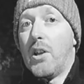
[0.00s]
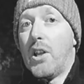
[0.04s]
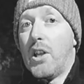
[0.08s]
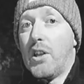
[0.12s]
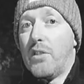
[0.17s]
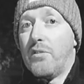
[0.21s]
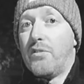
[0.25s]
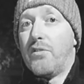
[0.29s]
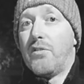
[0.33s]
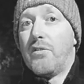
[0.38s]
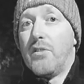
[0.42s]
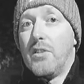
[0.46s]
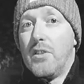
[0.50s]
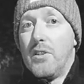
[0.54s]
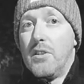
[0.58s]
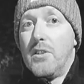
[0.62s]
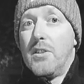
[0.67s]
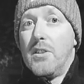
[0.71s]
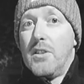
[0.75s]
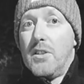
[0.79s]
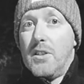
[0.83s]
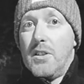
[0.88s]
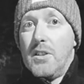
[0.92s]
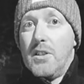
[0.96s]
a lot of
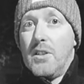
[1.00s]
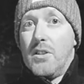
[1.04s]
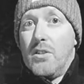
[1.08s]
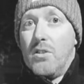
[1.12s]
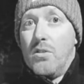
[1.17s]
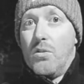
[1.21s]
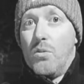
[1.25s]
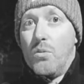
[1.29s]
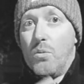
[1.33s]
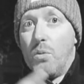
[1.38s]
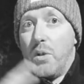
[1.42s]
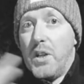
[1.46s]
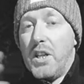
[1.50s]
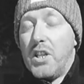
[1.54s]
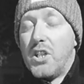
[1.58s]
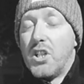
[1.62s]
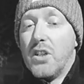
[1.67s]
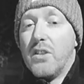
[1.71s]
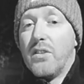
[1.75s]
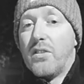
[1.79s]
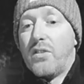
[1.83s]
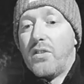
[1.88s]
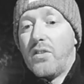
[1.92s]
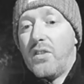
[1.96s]

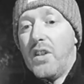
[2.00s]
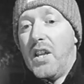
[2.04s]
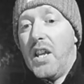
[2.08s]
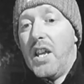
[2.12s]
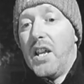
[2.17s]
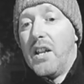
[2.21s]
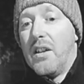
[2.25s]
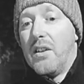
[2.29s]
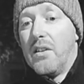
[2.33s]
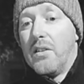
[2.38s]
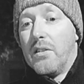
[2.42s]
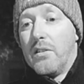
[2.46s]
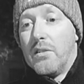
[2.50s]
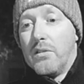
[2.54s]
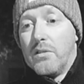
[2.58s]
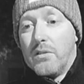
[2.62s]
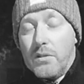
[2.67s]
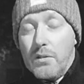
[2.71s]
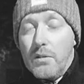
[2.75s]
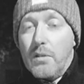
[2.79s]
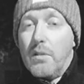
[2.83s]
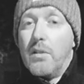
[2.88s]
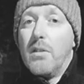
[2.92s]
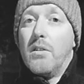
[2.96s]
regions in,
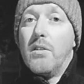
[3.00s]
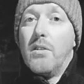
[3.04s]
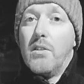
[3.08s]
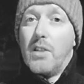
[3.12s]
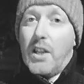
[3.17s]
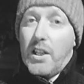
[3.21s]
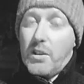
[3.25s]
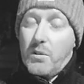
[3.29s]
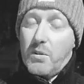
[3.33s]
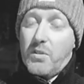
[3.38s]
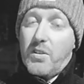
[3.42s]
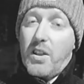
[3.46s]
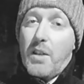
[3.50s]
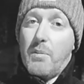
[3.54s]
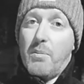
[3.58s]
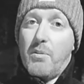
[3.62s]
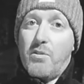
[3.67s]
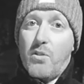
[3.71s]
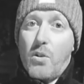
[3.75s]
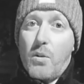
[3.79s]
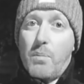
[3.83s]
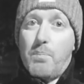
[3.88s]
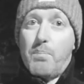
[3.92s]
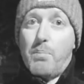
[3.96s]
like we said
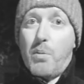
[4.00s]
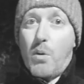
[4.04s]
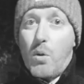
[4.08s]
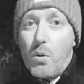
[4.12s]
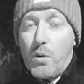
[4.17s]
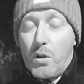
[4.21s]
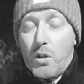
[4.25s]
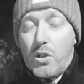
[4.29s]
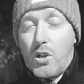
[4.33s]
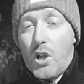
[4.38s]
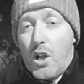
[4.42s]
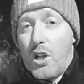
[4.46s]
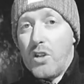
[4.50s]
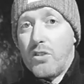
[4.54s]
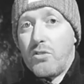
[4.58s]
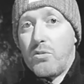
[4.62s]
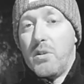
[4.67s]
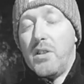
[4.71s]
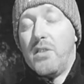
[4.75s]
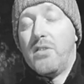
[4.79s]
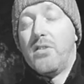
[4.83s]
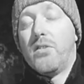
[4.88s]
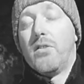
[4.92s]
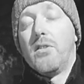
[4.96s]
before, poorer
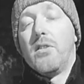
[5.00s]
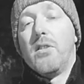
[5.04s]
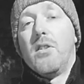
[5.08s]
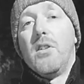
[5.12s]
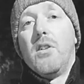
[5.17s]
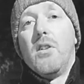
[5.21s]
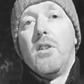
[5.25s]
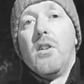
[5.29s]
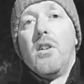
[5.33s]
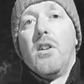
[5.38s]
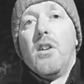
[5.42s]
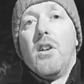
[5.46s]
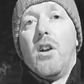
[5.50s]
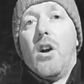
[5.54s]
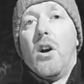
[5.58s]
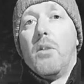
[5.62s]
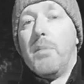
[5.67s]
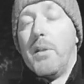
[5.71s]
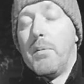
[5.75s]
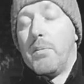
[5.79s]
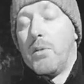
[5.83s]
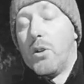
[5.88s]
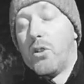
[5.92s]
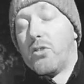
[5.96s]
countries, or
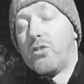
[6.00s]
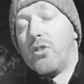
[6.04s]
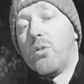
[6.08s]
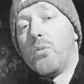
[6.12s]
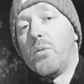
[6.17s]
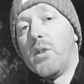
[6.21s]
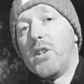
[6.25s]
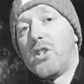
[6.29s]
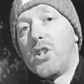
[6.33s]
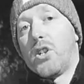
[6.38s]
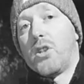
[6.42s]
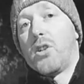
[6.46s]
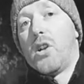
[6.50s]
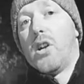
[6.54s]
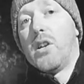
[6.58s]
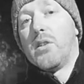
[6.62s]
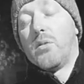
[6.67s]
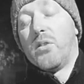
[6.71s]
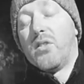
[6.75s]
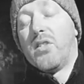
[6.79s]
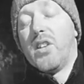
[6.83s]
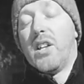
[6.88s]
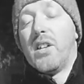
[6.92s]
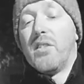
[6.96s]
maybe also richer
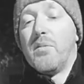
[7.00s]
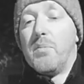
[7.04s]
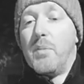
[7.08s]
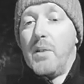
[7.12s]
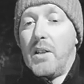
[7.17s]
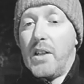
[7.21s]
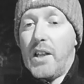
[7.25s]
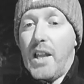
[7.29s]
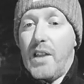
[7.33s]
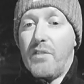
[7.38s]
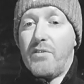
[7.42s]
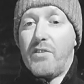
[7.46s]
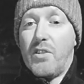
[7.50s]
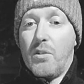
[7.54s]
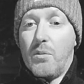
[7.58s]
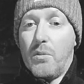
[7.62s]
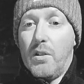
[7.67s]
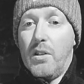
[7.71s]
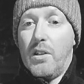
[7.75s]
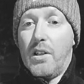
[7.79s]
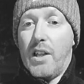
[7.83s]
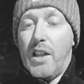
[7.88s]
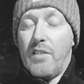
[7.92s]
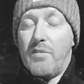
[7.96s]
countries that have been
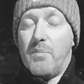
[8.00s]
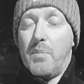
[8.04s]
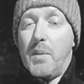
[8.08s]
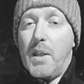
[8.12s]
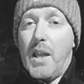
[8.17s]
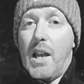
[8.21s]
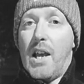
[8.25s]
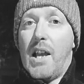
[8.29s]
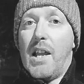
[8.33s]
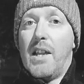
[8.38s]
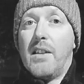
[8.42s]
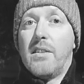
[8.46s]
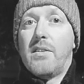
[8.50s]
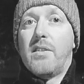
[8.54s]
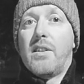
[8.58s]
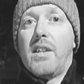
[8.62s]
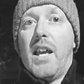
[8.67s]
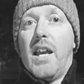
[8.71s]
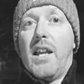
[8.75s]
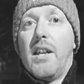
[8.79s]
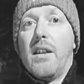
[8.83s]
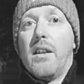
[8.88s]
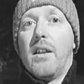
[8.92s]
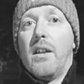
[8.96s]
left behind,
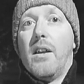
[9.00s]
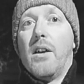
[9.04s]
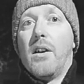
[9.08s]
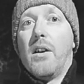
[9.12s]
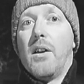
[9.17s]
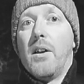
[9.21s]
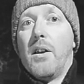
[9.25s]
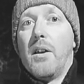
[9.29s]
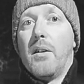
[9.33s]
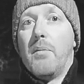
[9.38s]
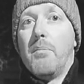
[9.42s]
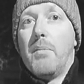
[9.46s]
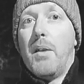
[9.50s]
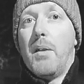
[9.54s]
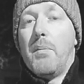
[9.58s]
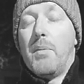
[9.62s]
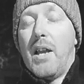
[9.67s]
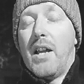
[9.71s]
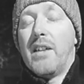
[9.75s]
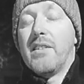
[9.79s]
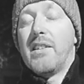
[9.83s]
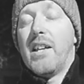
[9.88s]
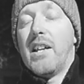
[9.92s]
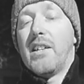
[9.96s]
can
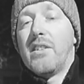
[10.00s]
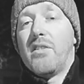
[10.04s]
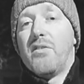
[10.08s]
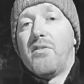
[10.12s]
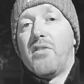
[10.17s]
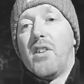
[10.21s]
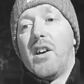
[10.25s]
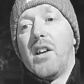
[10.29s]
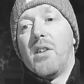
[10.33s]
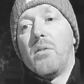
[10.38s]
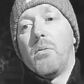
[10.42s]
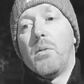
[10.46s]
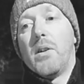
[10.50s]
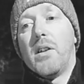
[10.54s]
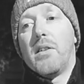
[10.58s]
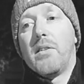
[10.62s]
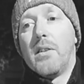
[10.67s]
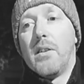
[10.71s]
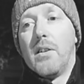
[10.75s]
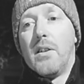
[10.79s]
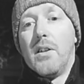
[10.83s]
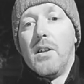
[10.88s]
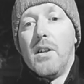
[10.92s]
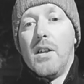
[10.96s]
maybe identify with.
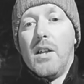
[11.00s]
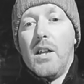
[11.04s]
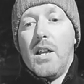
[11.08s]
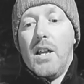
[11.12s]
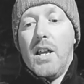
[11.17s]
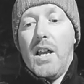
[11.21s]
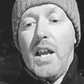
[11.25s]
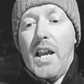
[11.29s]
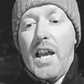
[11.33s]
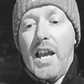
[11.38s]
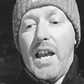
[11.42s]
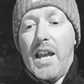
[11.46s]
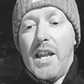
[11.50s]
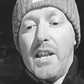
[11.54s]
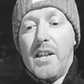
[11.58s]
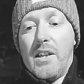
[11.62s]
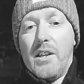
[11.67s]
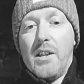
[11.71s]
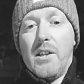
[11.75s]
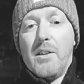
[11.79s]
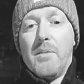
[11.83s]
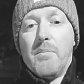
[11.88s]
And